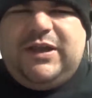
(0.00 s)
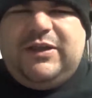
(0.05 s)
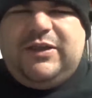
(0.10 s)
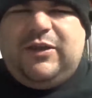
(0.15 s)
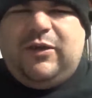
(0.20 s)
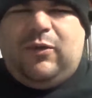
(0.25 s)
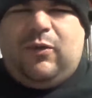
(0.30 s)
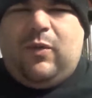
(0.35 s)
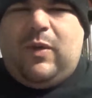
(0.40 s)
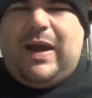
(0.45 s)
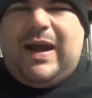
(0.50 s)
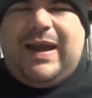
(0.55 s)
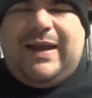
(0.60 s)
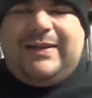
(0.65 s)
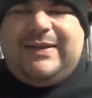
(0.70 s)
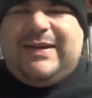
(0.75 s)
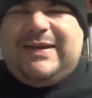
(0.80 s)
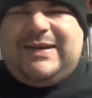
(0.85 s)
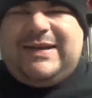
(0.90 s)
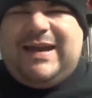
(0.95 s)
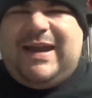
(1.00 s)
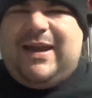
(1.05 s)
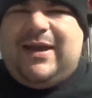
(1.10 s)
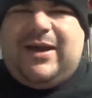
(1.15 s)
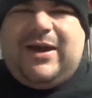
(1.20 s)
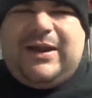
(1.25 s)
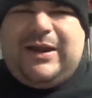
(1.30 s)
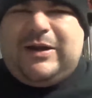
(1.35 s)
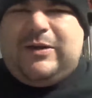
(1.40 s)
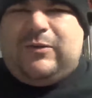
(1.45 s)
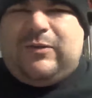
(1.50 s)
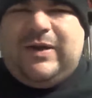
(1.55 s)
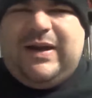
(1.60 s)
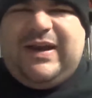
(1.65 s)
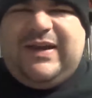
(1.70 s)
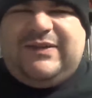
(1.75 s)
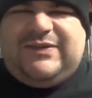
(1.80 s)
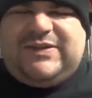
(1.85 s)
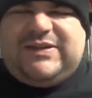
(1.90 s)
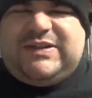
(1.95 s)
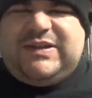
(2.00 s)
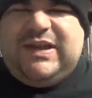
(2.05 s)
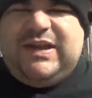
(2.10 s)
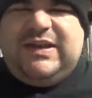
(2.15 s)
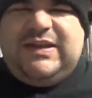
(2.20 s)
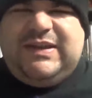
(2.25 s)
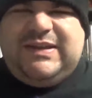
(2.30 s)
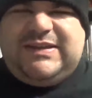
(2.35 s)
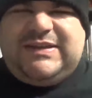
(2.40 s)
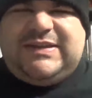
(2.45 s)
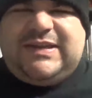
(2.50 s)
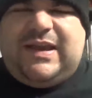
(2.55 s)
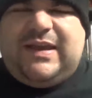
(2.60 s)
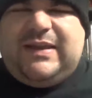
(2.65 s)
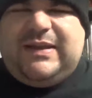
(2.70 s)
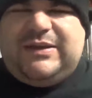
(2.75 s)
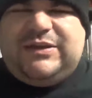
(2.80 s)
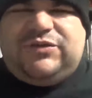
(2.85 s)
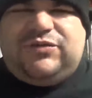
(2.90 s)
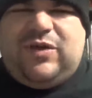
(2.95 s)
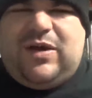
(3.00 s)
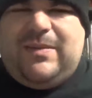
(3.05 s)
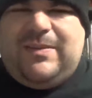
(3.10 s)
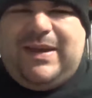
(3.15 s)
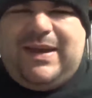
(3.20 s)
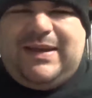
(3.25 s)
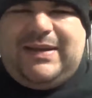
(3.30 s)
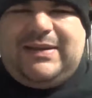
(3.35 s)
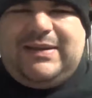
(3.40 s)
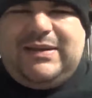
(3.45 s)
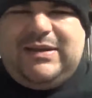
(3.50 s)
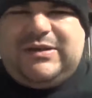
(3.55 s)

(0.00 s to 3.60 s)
the wild and chaotic riffs, the solid drumming.